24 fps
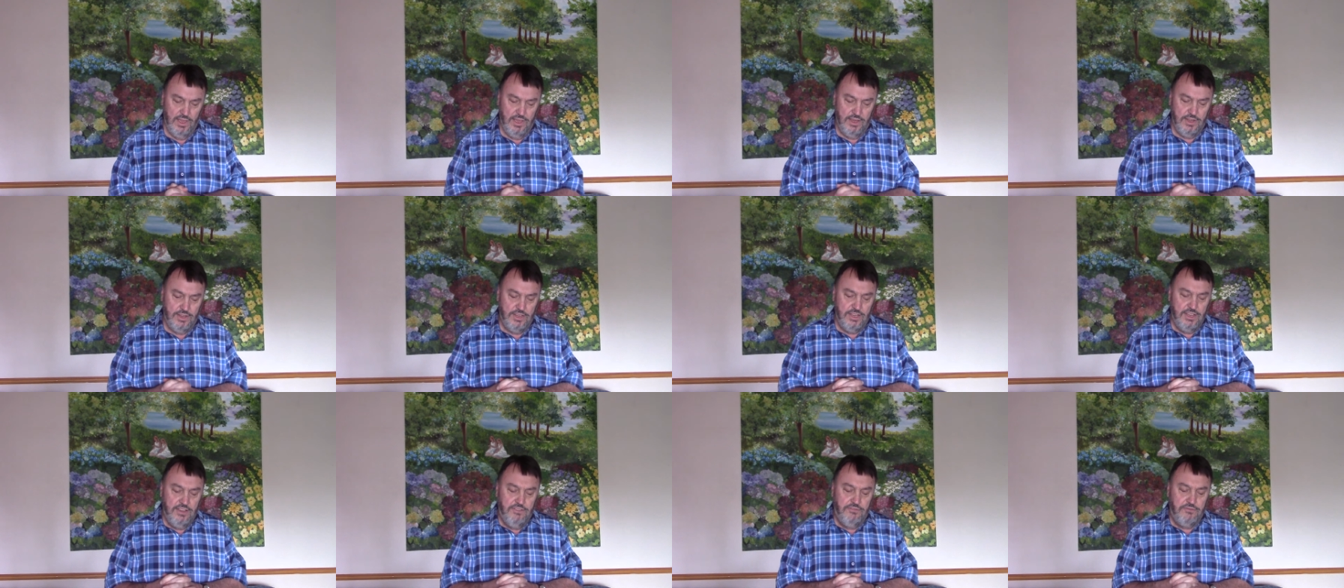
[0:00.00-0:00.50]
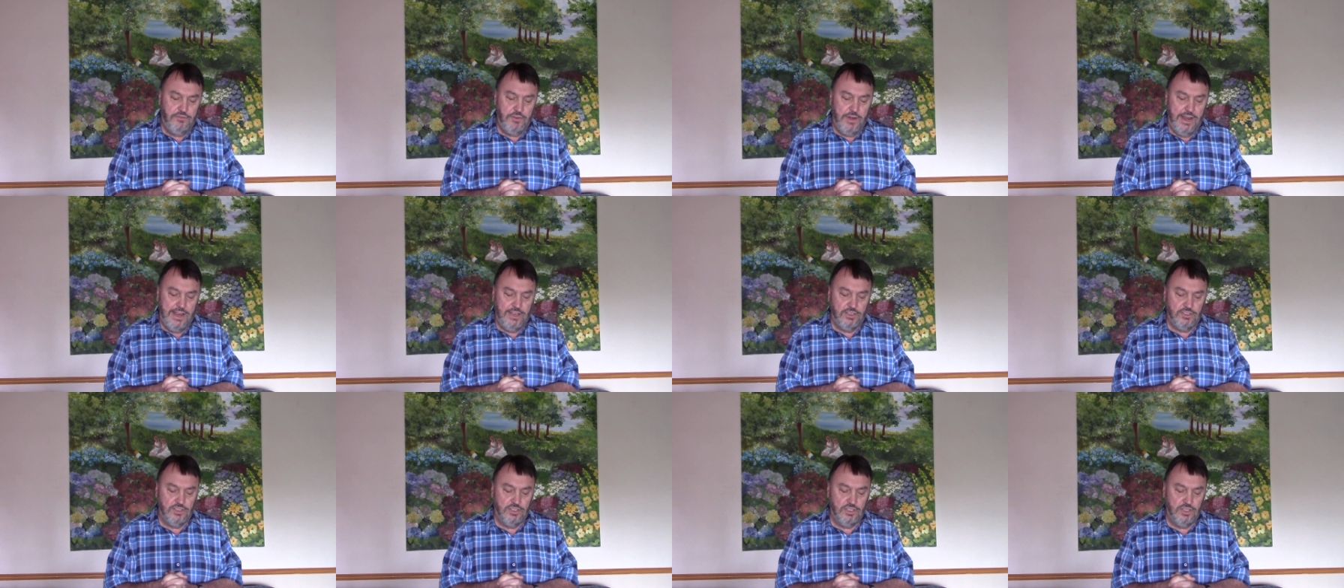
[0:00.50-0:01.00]
Dear
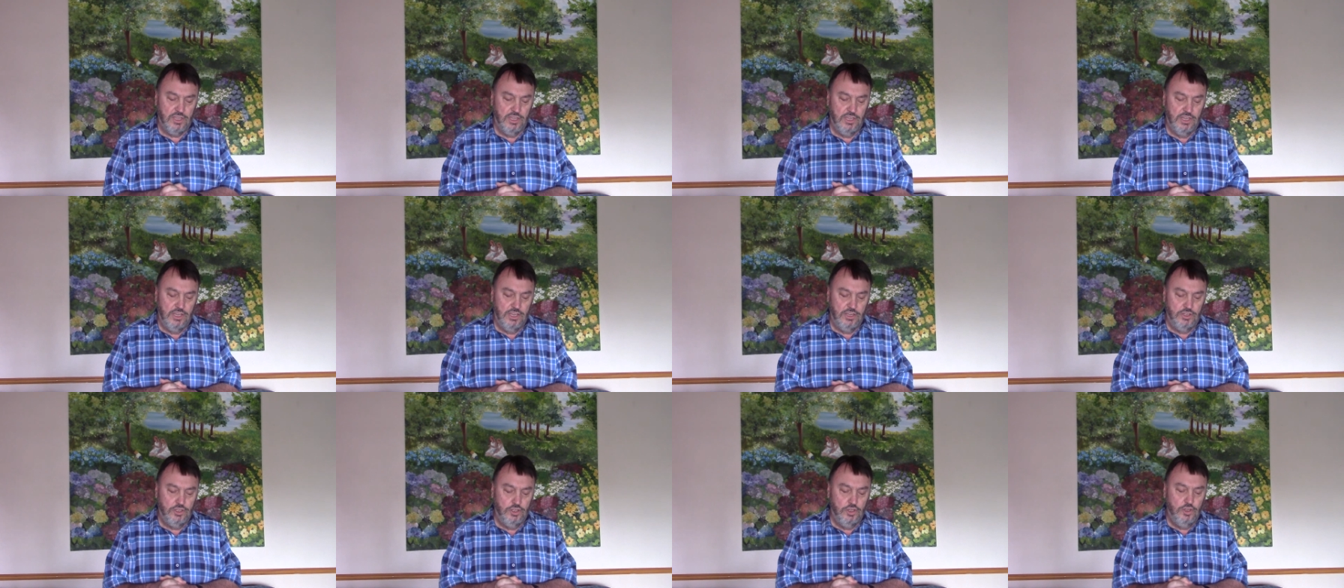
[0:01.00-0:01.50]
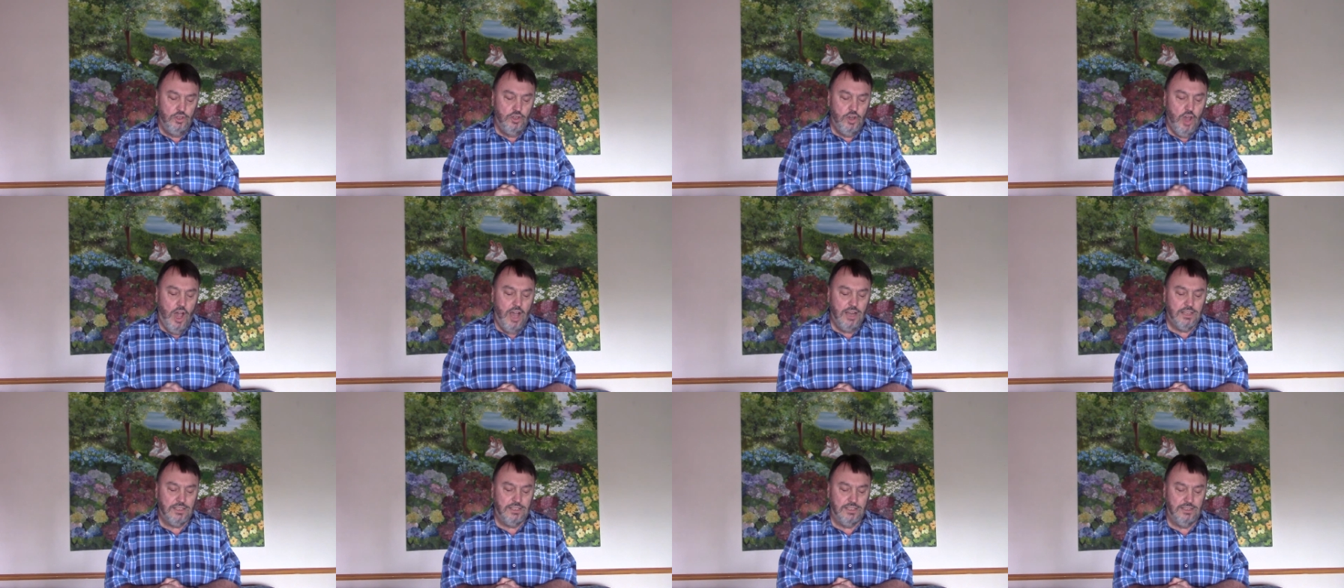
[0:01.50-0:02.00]
friends, do
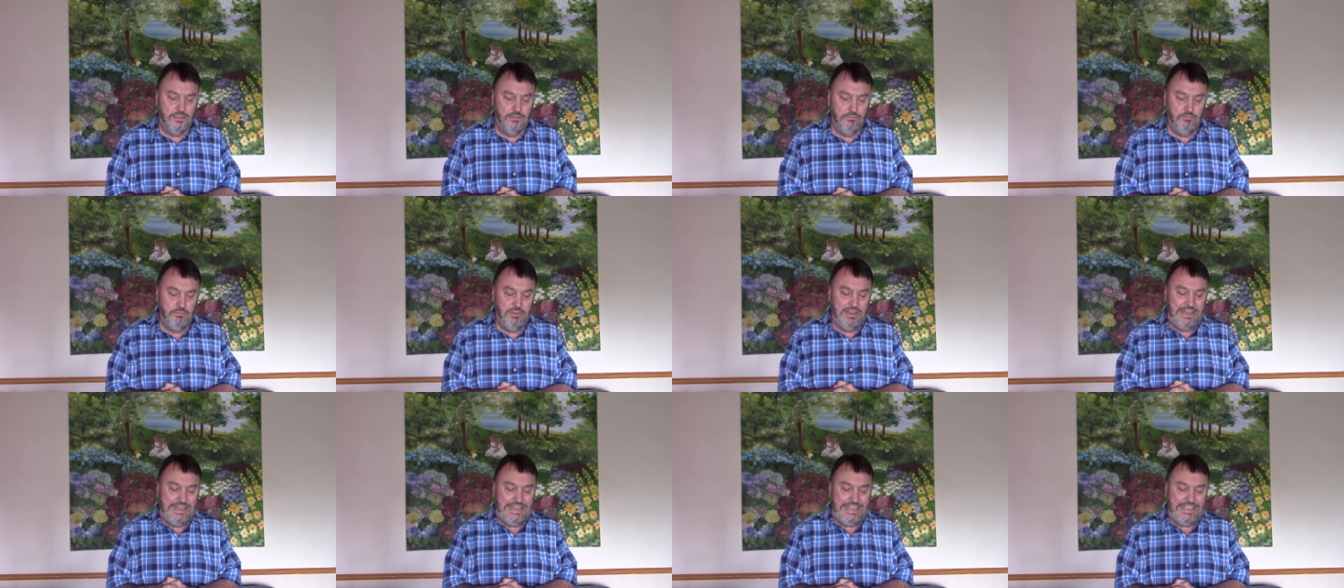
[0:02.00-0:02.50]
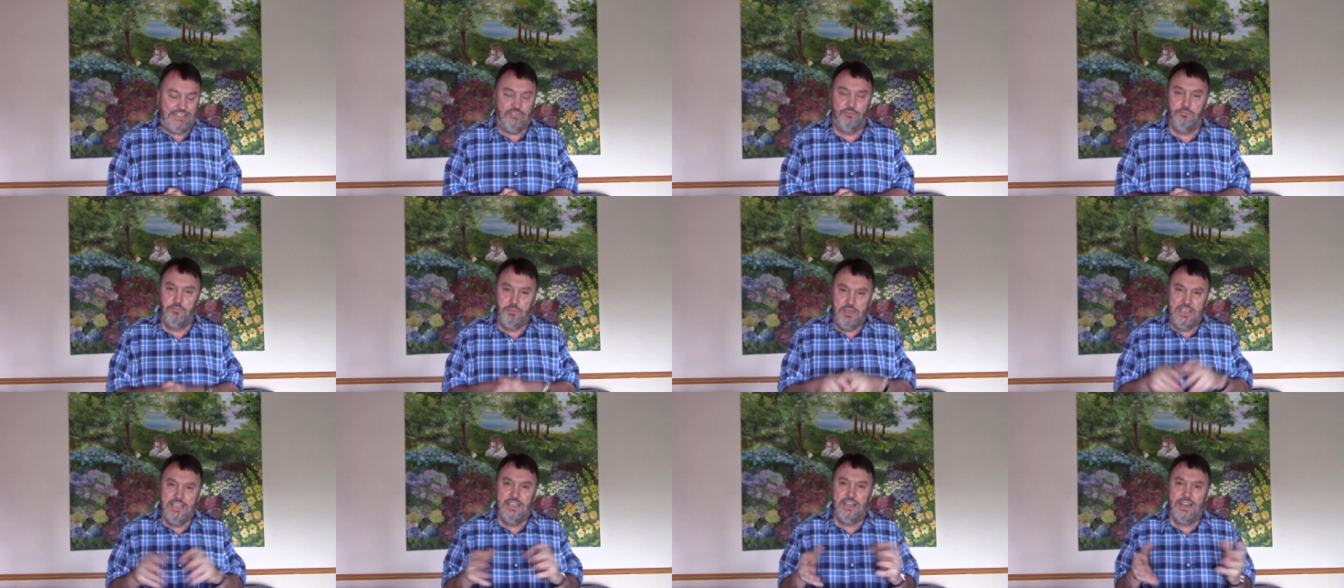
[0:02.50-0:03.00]
not believe,
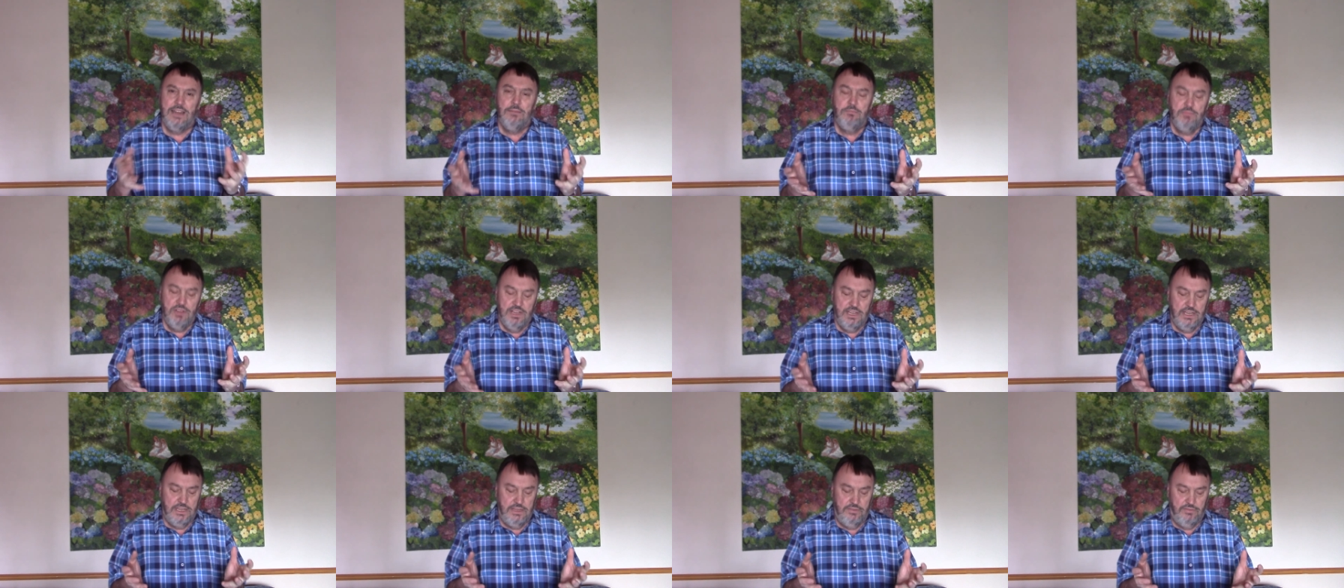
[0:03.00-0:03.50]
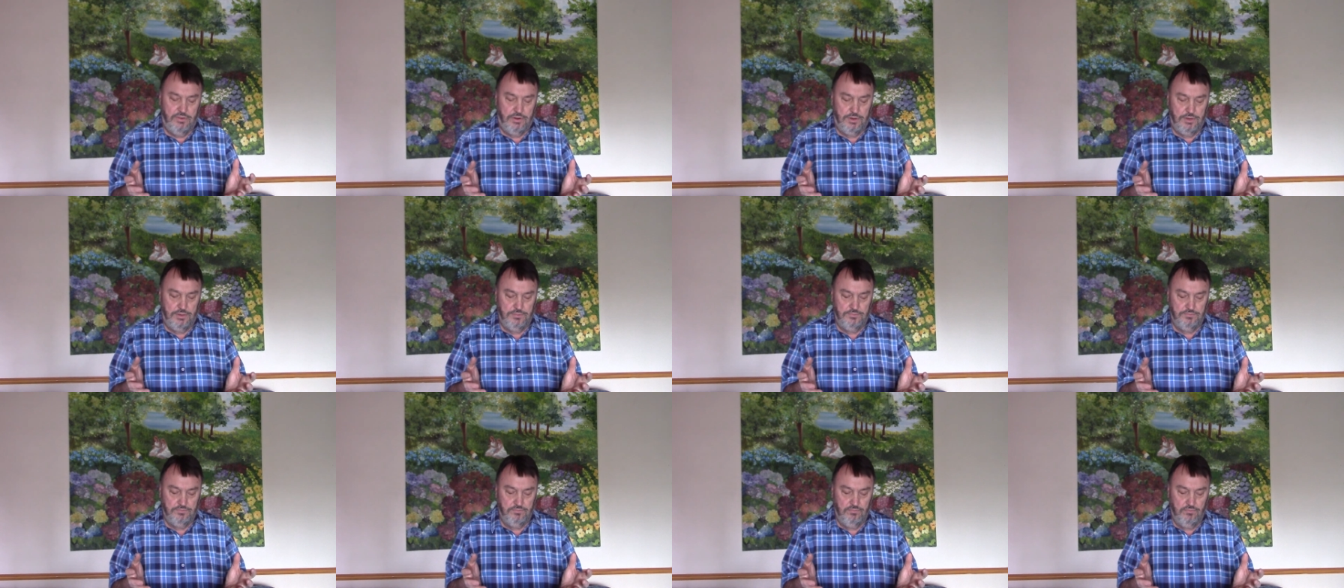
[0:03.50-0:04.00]
be an unbeliever
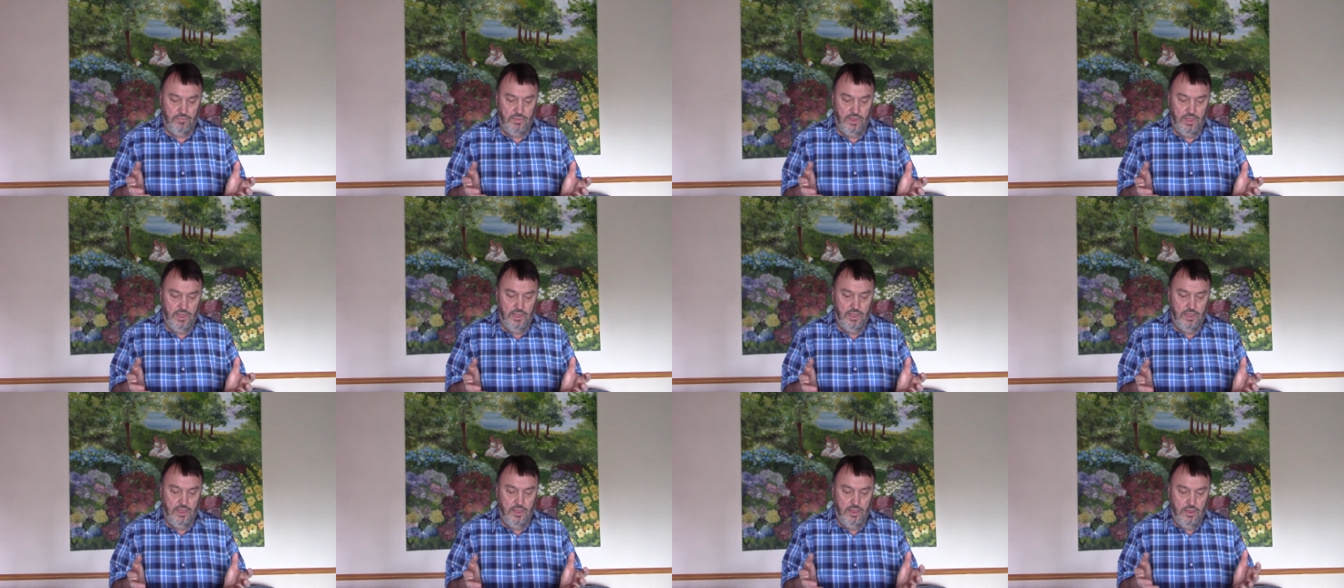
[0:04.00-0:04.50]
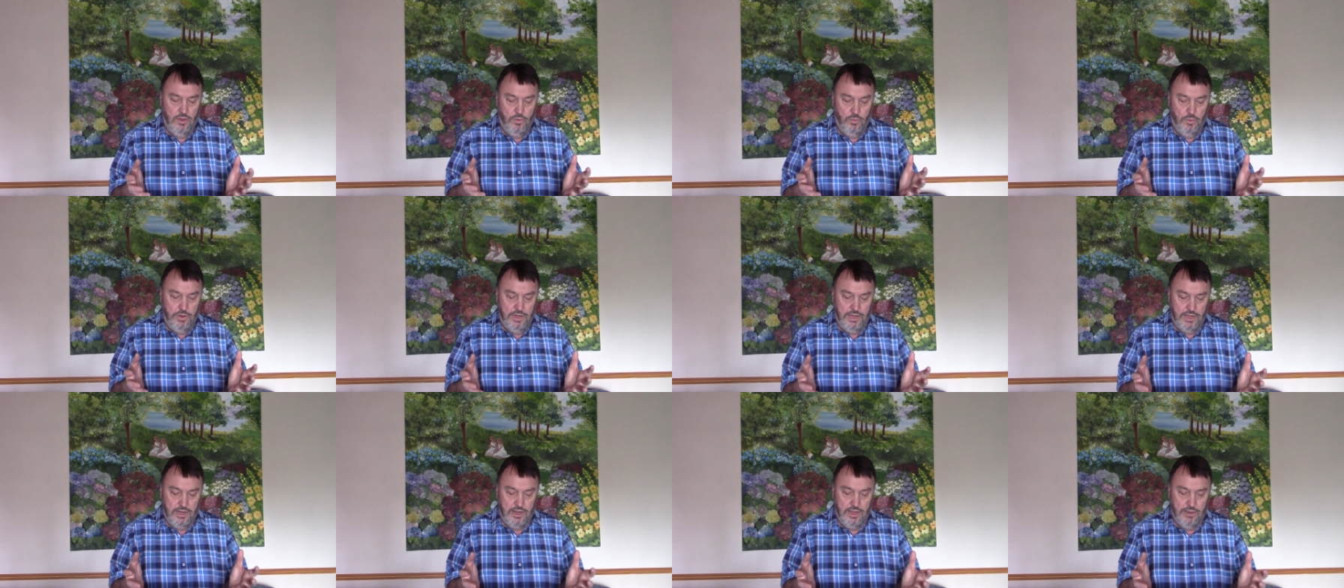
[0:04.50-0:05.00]

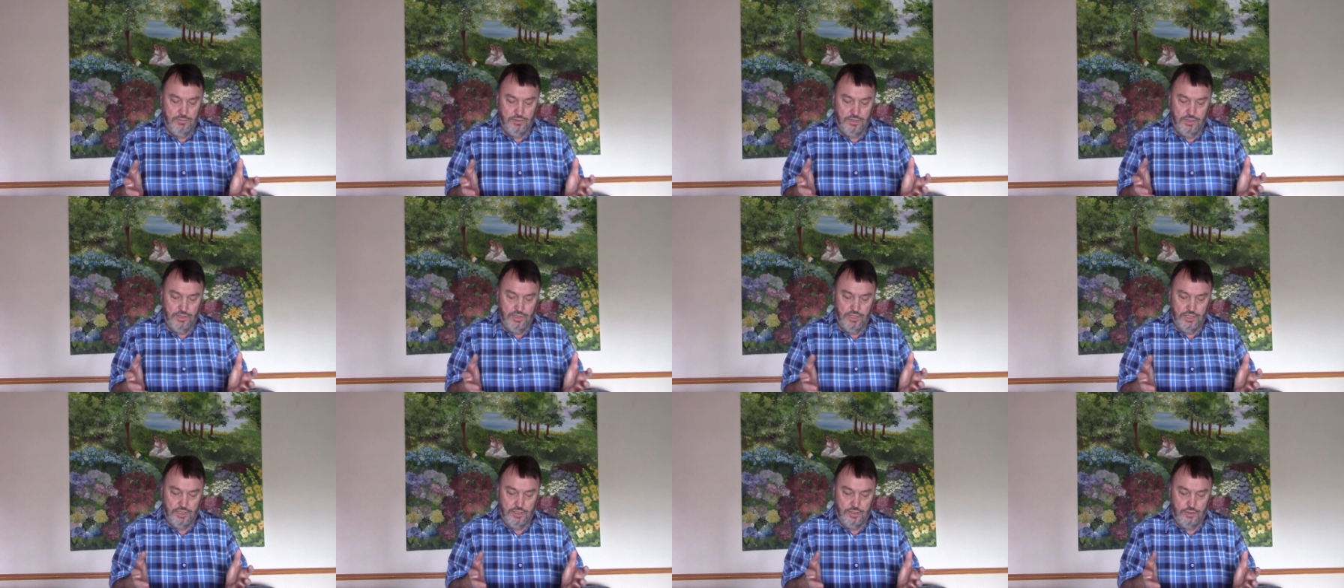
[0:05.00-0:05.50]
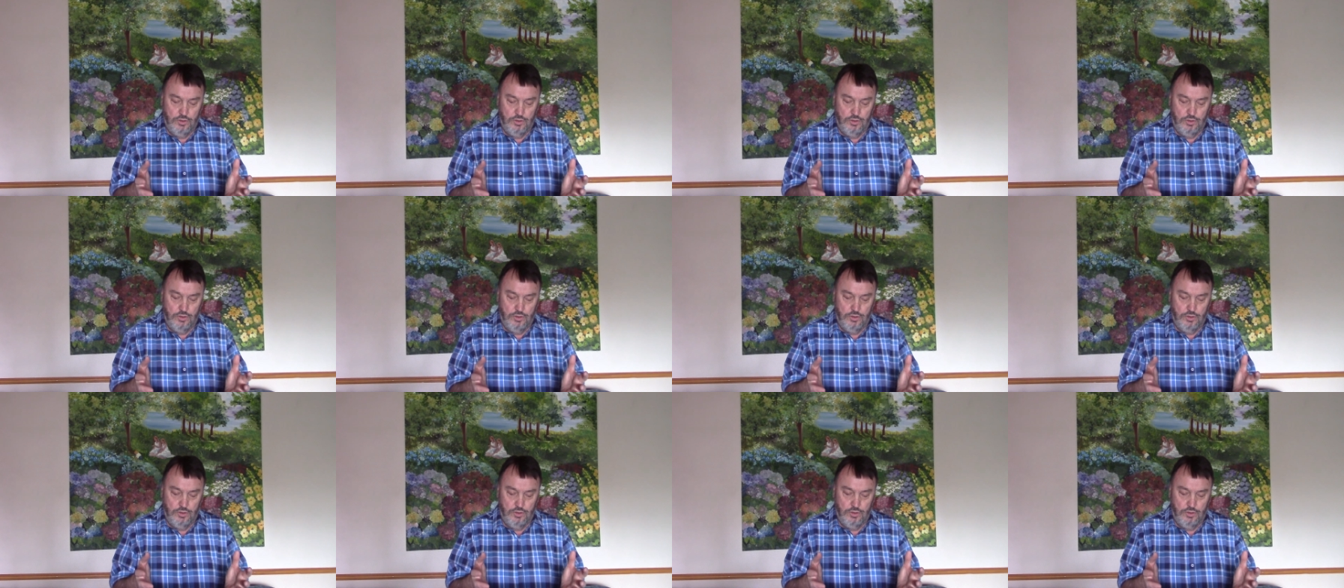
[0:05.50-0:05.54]
when it comes to this.